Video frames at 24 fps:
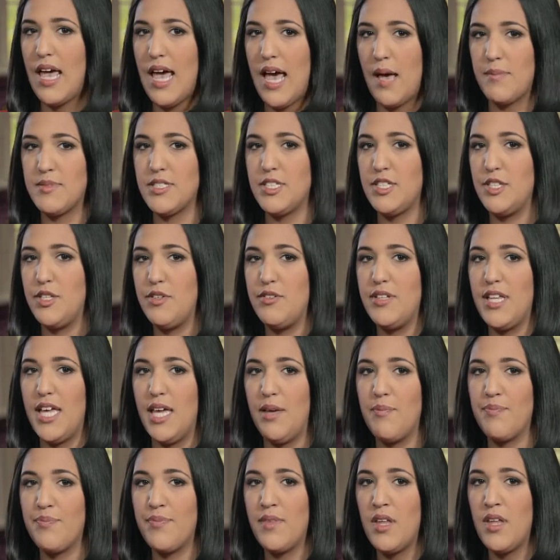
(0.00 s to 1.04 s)

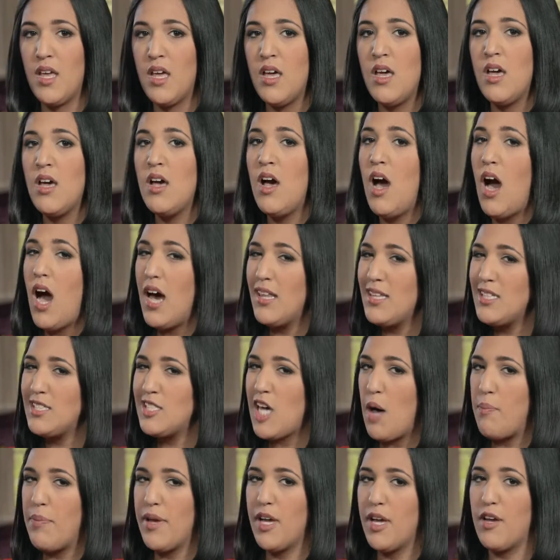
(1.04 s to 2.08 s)
Absolutely. On the
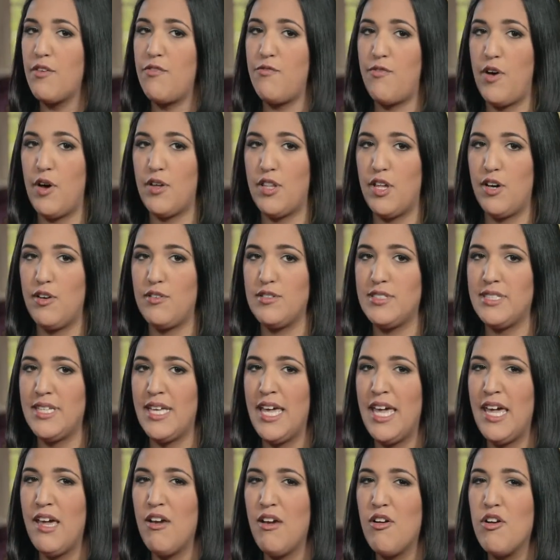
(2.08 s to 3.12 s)
topic of photos,
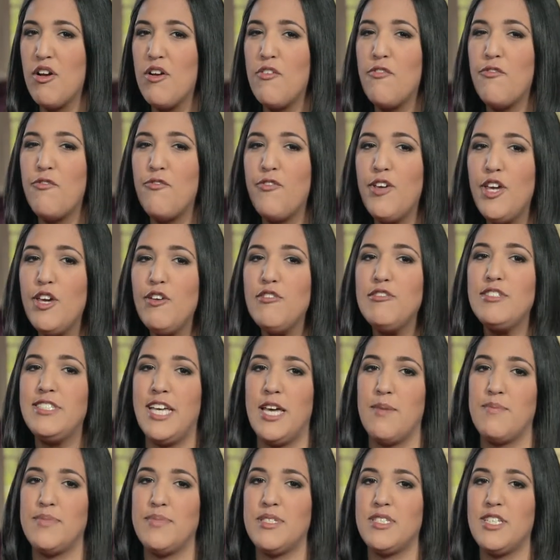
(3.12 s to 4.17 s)
here are a few
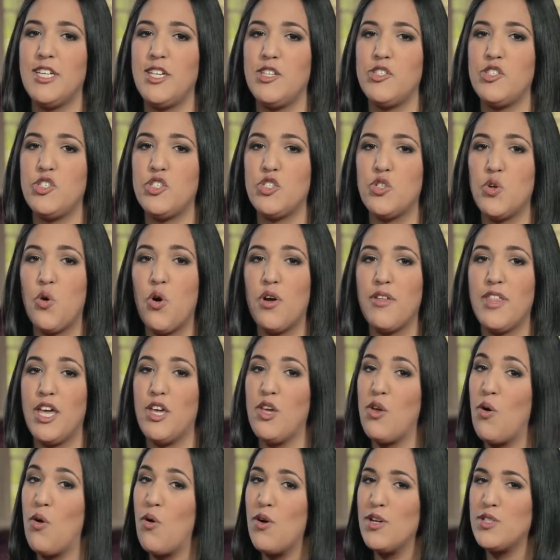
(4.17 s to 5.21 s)
tips to ensure that
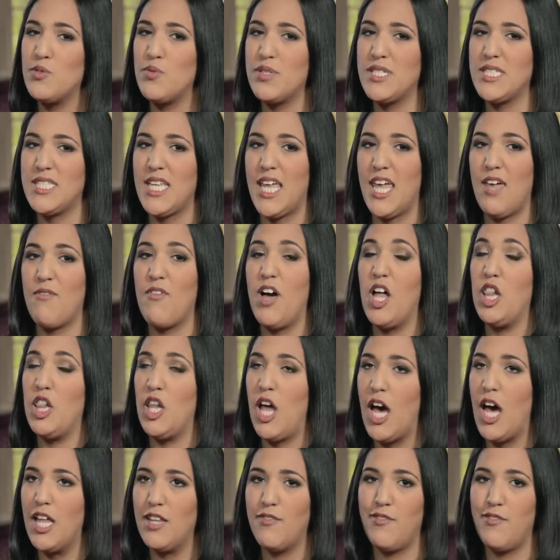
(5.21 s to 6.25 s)
yours receive a lot